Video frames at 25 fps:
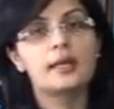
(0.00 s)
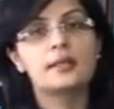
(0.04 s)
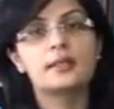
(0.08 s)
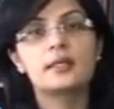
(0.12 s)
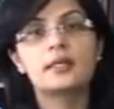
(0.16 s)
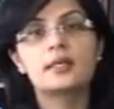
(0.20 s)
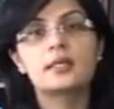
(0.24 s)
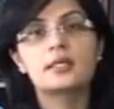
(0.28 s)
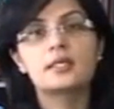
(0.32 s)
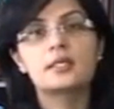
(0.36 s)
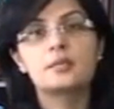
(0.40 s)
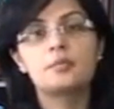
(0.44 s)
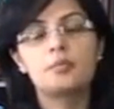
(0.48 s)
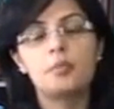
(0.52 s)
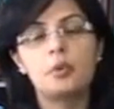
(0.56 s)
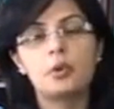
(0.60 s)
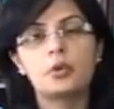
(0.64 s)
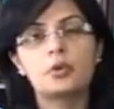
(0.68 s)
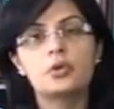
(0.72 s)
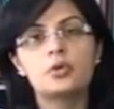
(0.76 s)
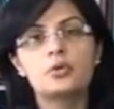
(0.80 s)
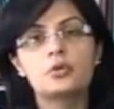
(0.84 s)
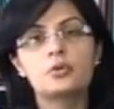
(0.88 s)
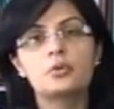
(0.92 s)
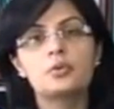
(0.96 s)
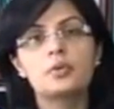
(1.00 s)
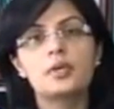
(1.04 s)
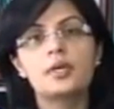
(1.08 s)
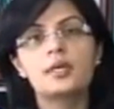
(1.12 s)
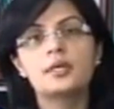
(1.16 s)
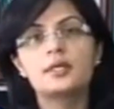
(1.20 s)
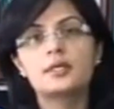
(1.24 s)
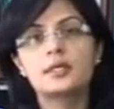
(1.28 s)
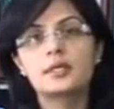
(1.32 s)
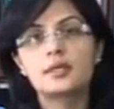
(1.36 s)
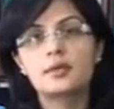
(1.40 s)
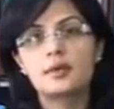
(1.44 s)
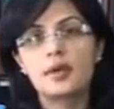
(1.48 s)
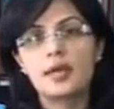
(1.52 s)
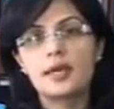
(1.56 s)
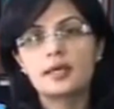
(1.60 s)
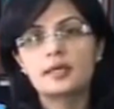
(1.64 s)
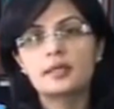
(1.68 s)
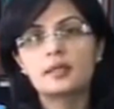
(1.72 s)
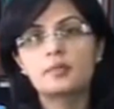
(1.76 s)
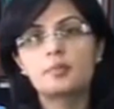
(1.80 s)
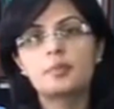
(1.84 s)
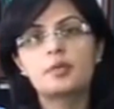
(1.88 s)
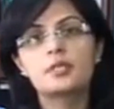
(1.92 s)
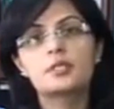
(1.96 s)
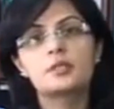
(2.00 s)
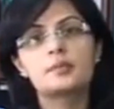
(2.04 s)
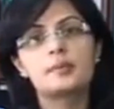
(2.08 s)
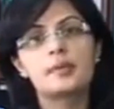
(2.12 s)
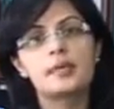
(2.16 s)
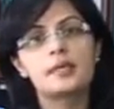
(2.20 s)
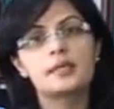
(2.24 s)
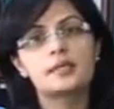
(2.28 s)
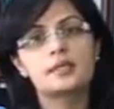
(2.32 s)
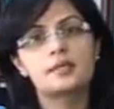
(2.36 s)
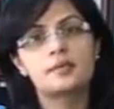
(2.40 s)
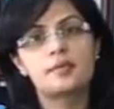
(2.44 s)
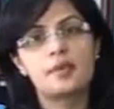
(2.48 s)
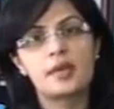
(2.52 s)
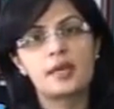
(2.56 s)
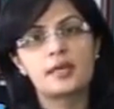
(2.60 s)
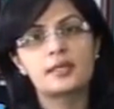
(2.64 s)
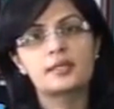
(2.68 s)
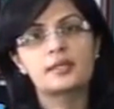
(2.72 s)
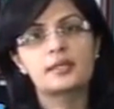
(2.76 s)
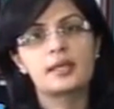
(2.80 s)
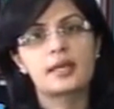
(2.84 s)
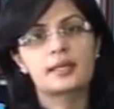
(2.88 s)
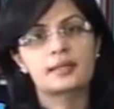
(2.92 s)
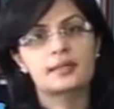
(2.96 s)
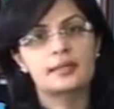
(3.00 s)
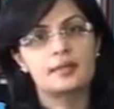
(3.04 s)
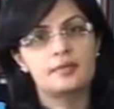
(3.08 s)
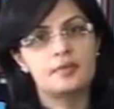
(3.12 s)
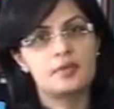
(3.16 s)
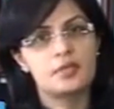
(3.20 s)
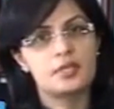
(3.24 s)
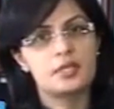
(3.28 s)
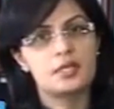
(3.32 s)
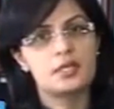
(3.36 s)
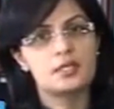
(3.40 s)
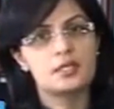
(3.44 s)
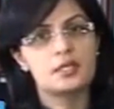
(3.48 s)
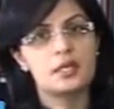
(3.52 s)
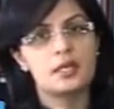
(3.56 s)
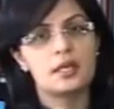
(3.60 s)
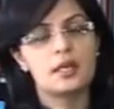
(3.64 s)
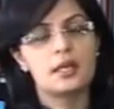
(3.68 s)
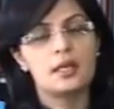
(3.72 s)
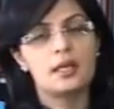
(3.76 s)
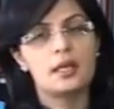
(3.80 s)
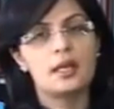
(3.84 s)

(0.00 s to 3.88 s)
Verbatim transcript: I think it's important to integrate the piecemeal surveillance activities